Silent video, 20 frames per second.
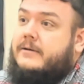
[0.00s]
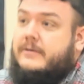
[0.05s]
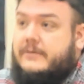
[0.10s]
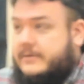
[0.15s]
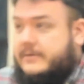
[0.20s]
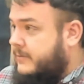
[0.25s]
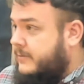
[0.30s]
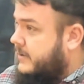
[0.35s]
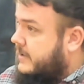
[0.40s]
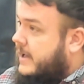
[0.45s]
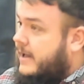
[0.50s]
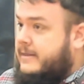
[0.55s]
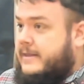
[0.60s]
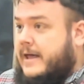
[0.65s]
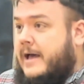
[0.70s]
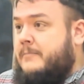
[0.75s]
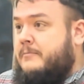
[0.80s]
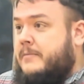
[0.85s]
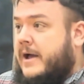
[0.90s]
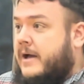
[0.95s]
We got
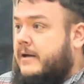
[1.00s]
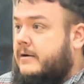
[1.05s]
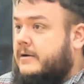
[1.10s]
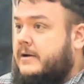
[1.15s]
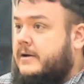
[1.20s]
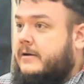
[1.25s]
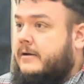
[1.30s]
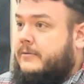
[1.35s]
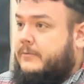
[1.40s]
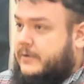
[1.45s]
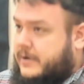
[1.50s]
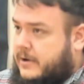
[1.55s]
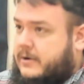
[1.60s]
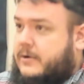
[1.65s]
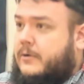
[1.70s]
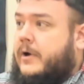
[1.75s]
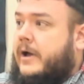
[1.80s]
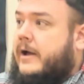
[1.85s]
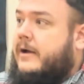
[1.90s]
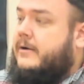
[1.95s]
that banner real
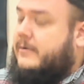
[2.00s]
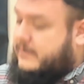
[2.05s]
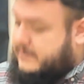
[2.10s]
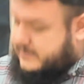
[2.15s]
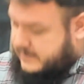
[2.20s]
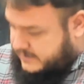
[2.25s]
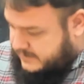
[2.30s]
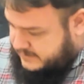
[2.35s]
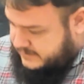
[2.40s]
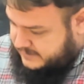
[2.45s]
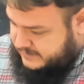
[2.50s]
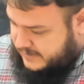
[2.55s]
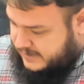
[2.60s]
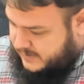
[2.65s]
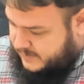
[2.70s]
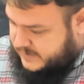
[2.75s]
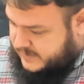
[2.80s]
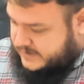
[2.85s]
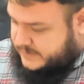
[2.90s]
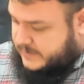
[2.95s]
quick.
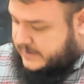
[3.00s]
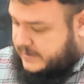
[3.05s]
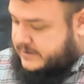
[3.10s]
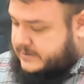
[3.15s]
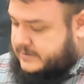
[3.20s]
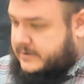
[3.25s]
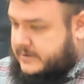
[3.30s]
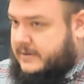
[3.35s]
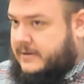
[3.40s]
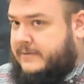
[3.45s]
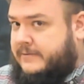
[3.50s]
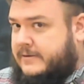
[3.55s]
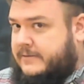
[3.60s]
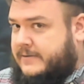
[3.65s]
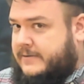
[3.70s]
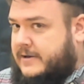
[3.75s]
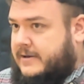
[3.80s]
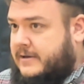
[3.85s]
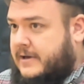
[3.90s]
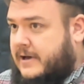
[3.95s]
Homeless ministry, Living
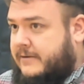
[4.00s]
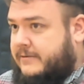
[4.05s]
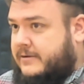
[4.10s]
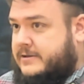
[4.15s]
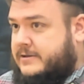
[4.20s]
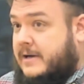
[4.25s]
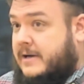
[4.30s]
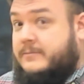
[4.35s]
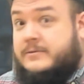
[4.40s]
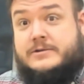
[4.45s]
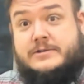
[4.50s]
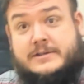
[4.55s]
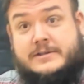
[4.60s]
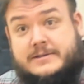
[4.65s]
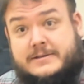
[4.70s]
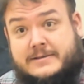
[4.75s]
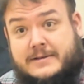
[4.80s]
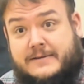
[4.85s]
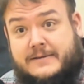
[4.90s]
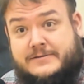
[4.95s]
Faith Calvary Chapel.
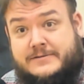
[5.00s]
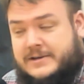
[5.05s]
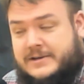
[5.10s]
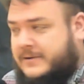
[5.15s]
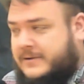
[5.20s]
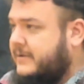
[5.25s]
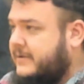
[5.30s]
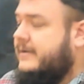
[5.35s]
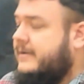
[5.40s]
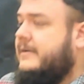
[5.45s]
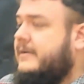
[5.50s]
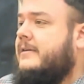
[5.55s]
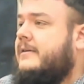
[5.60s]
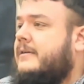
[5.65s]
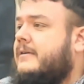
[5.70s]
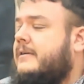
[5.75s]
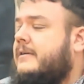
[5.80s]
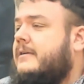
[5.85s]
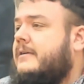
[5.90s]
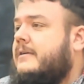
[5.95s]
Jesus loves
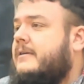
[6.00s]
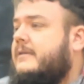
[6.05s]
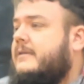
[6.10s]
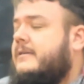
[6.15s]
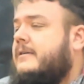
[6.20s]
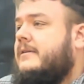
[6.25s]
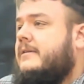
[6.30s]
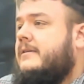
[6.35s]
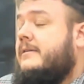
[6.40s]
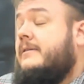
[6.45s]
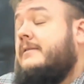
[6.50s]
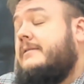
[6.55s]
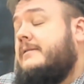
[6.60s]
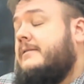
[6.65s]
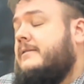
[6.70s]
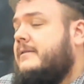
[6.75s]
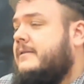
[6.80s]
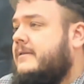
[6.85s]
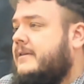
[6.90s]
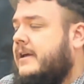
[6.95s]
you.
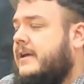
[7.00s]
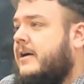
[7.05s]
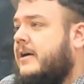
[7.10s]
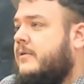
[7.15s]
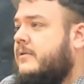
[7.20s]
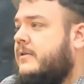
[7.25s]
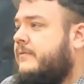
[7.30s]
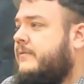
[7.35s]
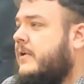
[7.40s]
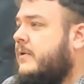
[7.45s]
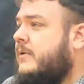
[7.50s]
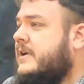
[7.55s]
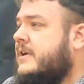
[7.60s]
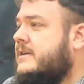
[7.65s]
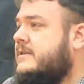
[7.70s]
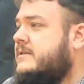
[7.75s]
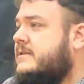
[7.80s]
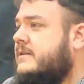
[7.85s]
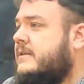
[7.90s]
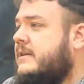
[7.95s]
You know, the
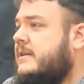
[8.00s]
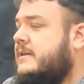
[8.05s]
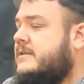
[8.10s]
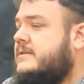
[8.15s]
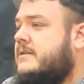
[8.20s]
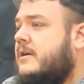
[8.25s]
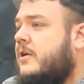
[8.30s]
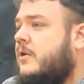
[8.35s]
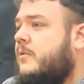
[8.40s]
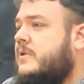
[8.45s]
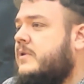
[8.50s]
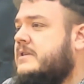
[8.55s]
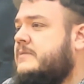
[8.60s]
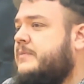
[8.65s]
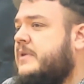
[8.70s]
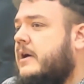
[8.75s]
focus needs to always be